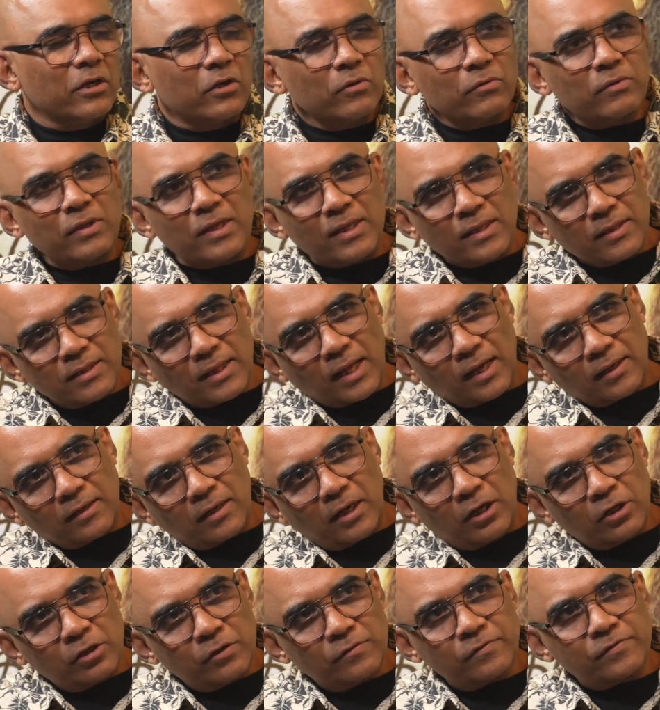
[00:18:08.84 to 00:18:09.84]
Do you think that
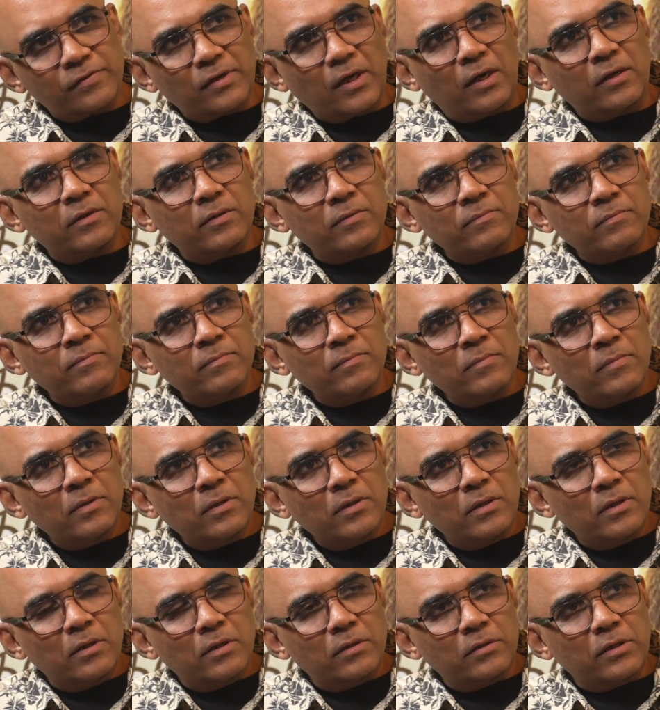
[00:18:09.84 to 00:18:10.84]
kind of stardom
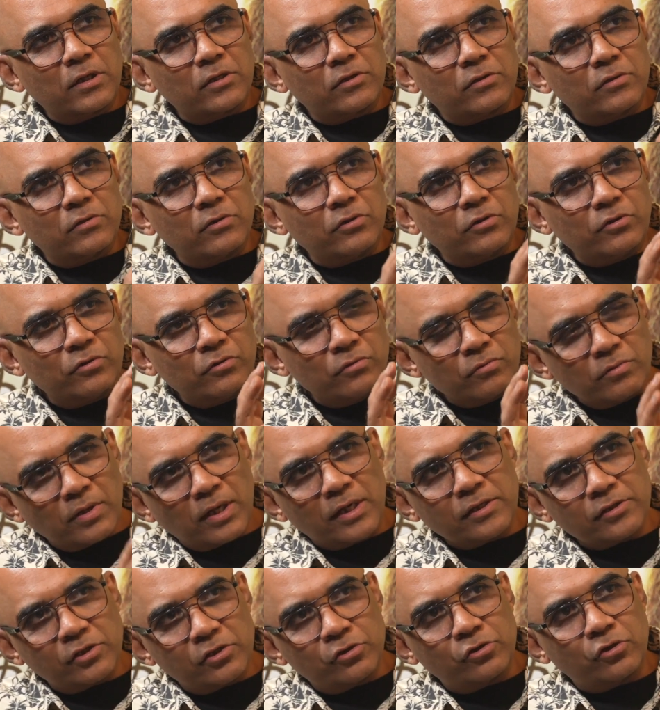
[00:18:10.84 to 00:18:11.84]
that you
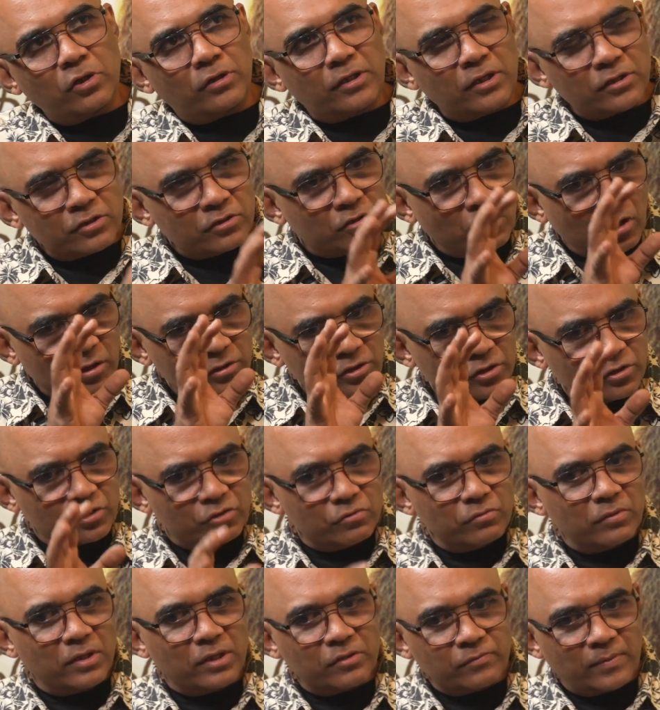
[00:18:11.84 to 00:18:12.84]
guys enjoy, that is not just
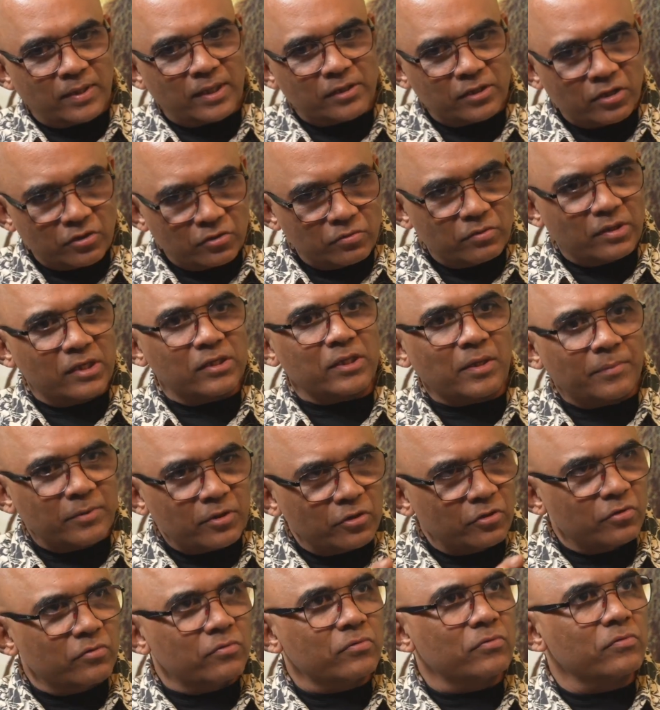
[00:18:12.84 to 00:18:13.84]
you guys, when I say you guys, I mean
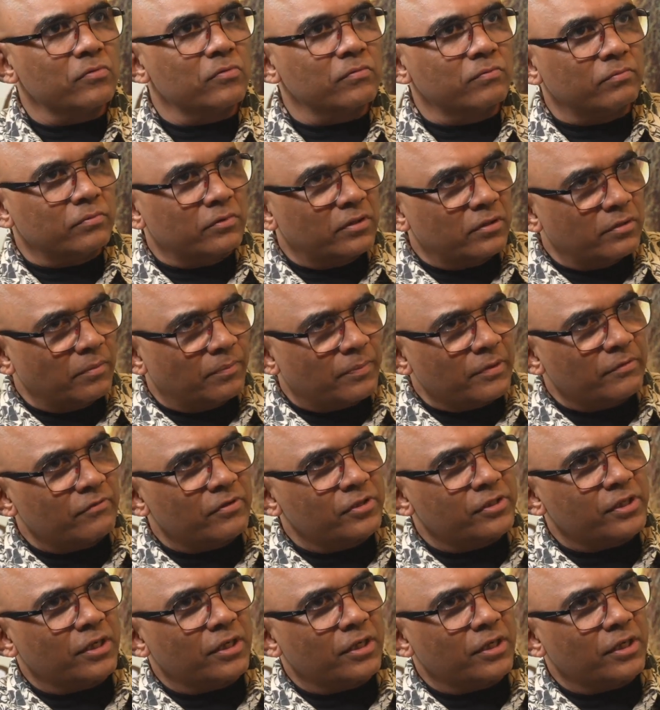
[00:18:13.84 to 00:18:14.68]
you, the previous